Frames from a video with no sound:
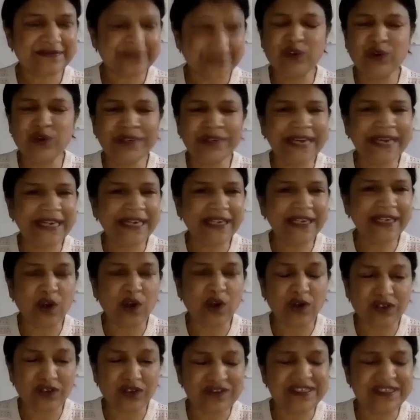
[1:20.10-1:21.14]
You don't get a
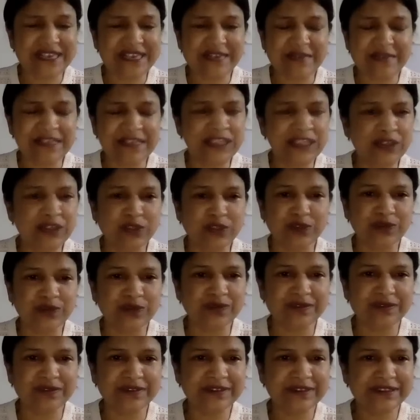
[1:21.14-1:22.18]
lot of assignments to
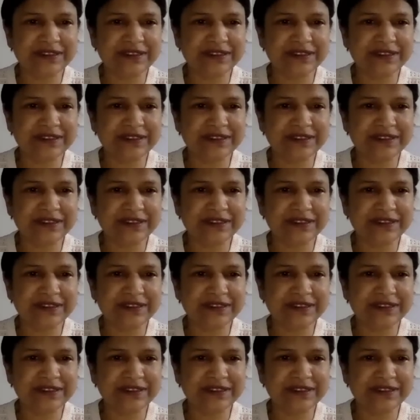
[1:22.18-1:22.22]
do.